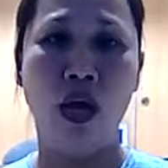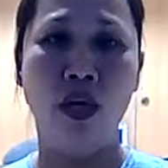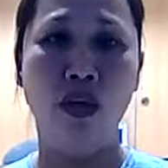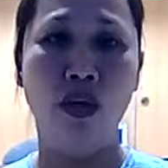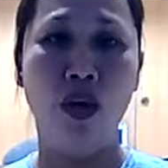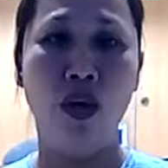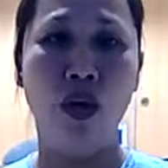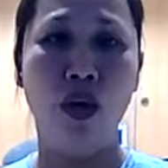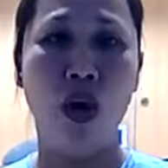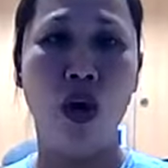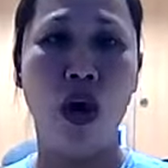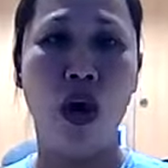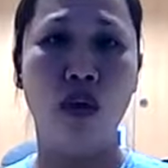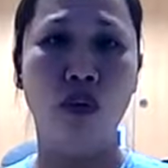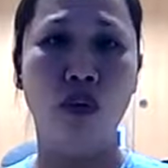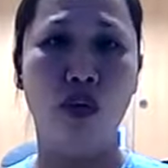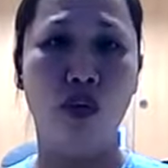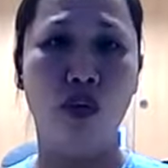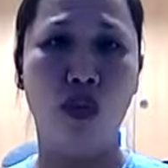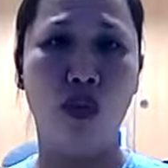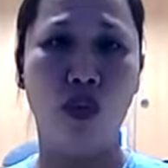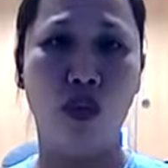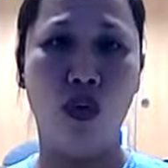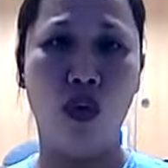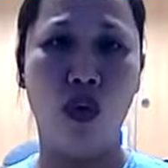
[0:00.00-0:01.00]
I know how
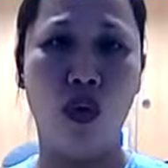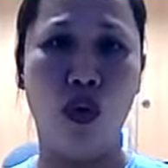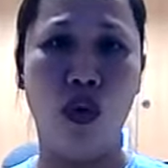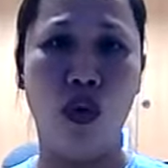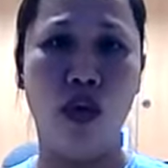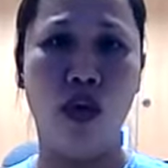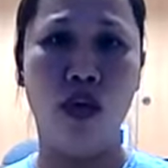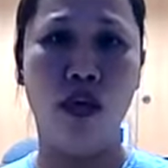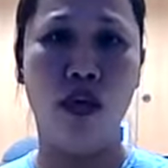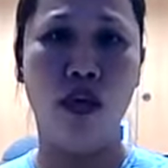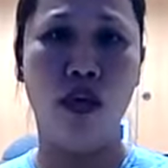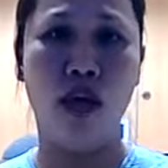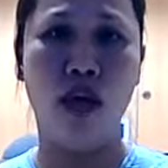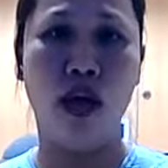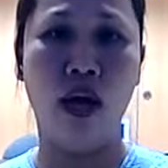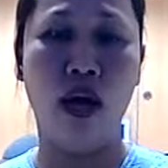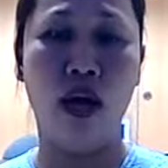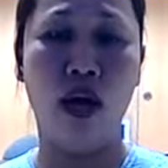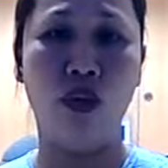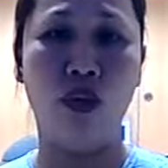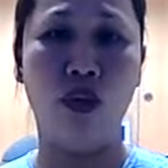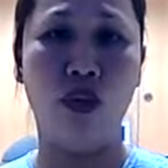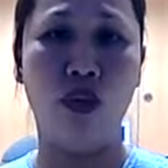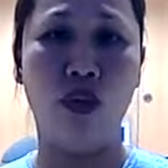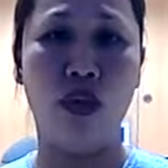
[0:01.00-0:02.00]
to cook,
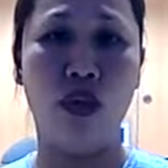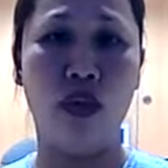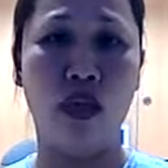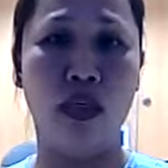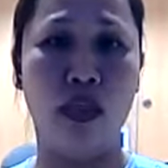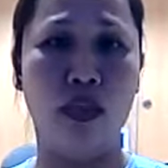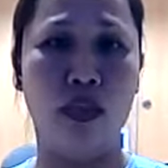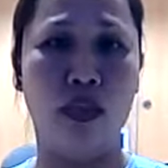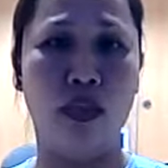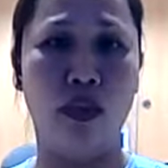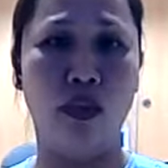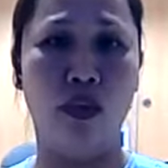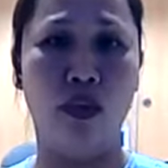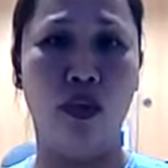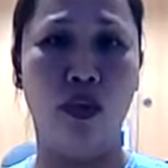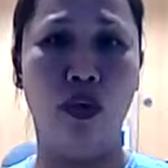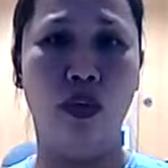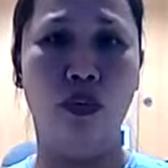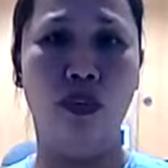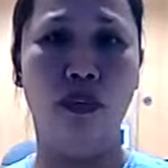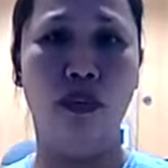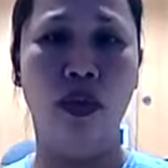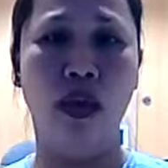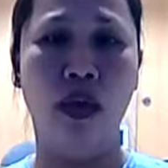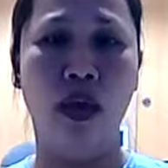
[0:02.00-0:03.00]
how to clean the
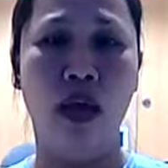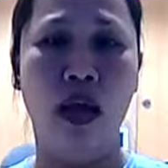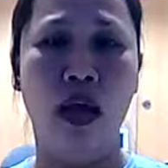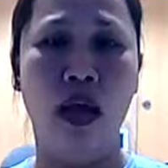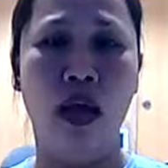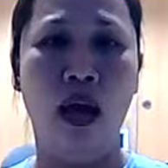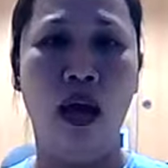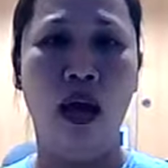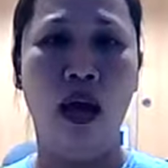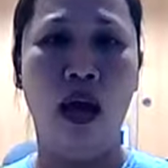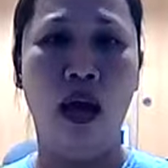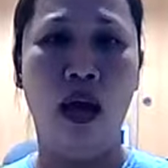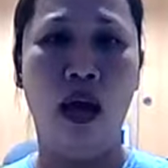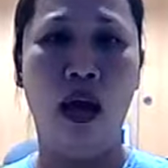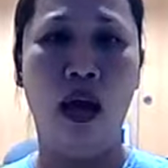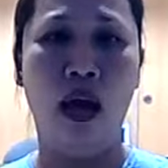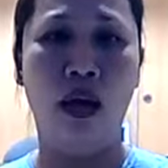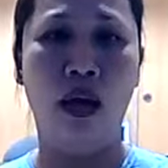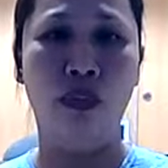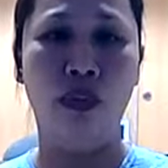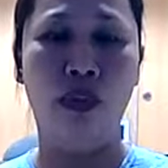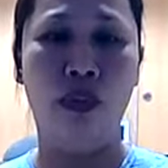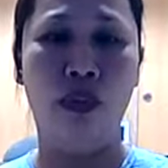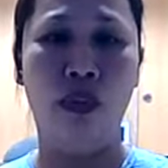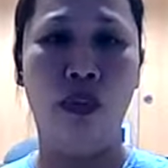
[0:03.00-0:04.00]
room,
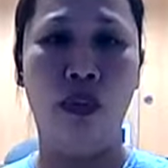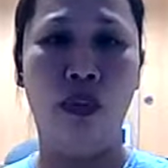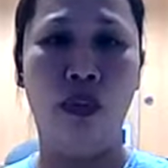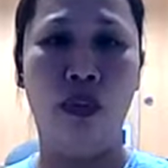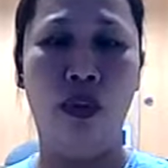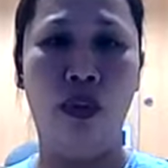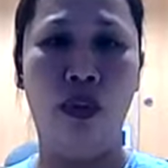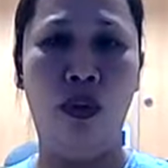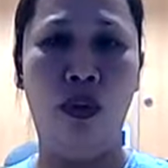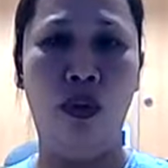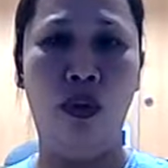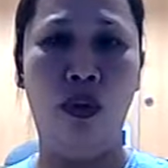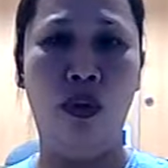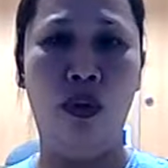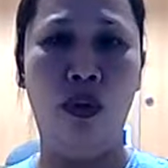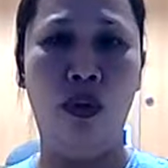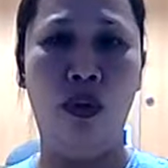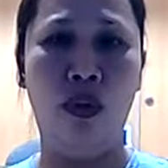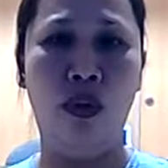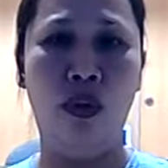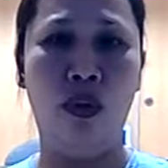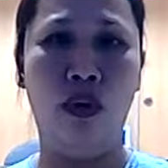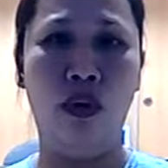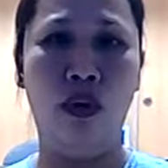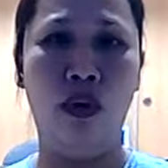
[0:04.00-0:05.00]
how to
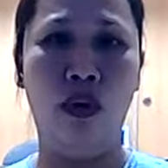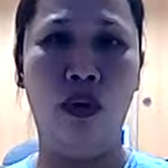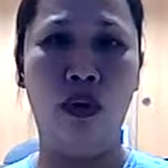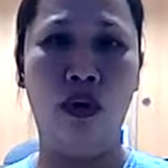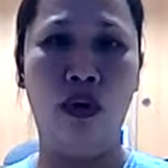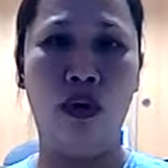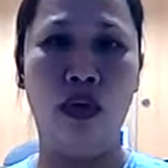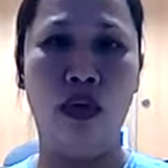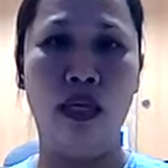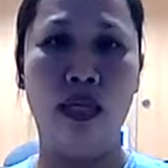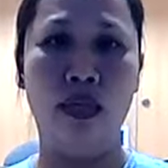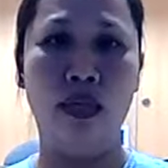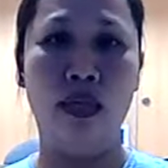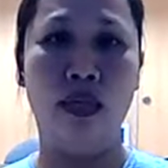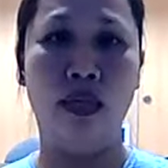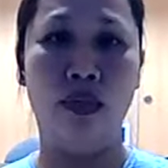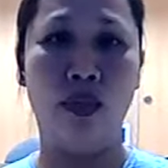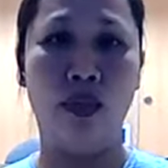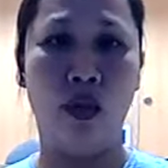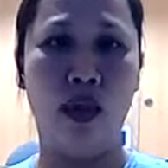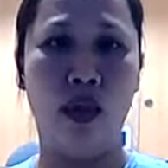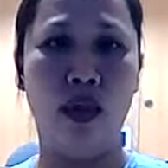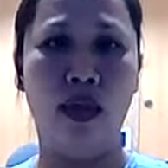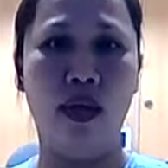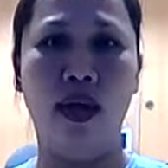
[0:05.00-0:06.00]
clean
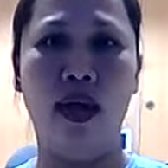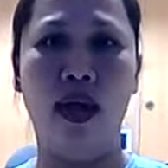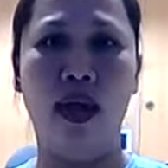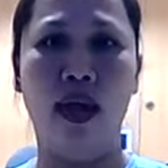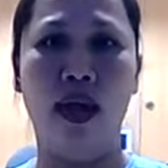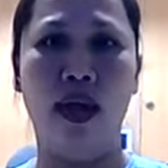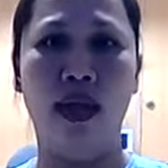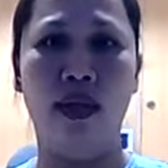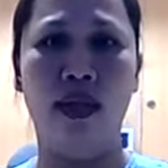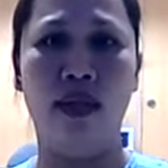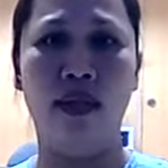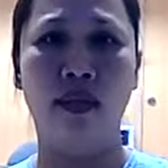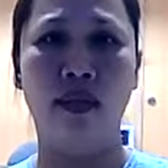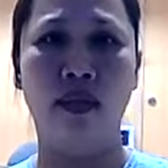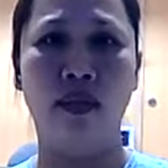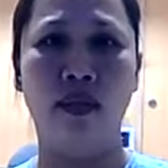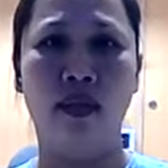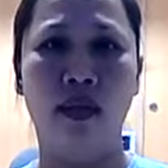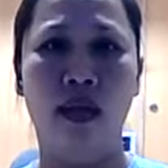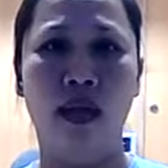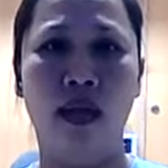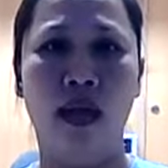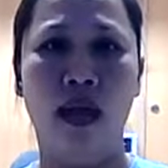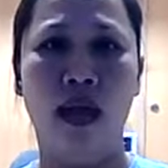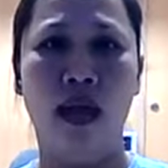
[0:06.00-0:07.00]
the toilet,
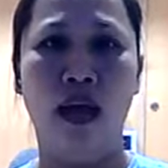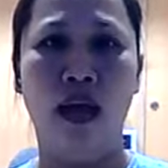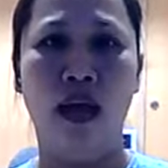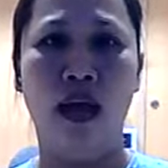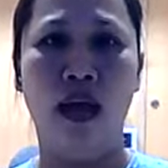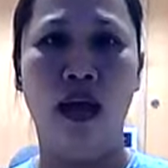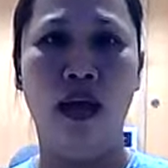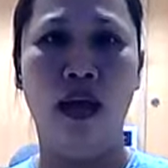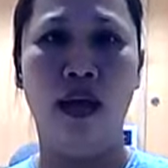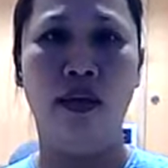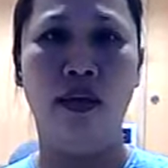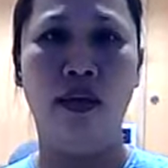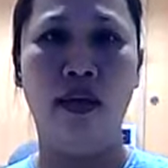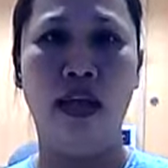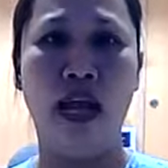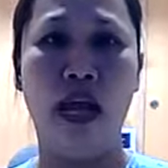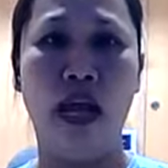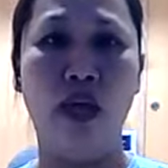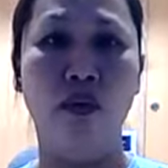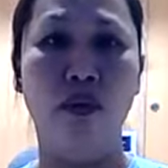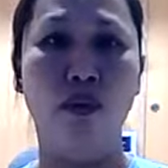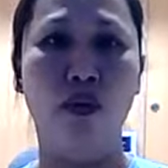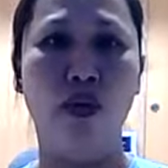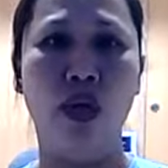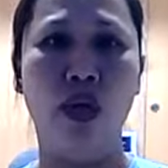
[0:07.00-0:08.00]
and
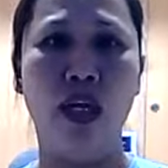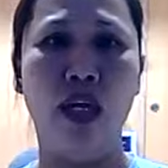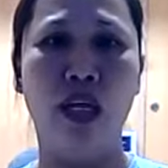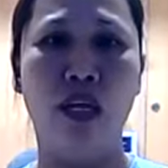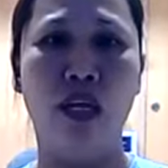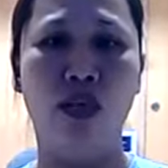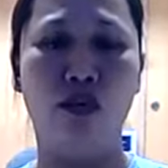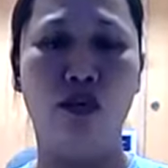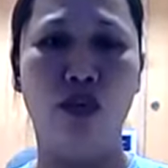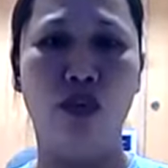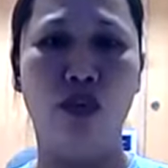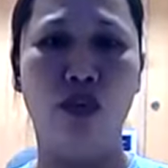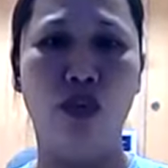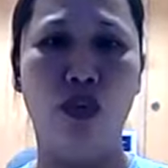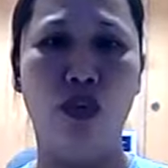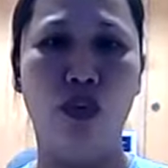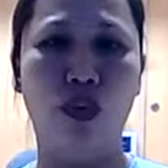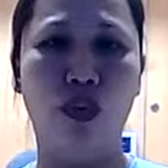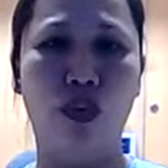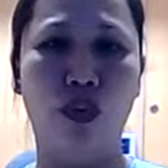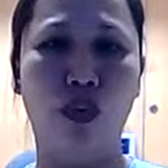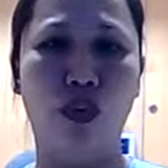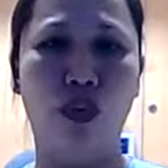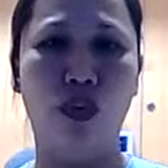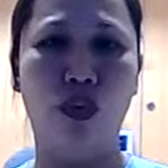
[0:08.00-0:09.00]
I'm willing
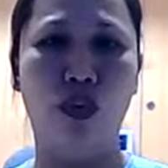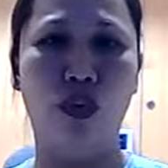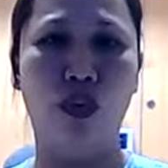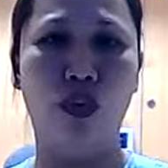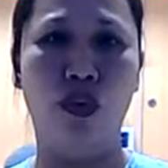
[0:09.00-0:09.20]
to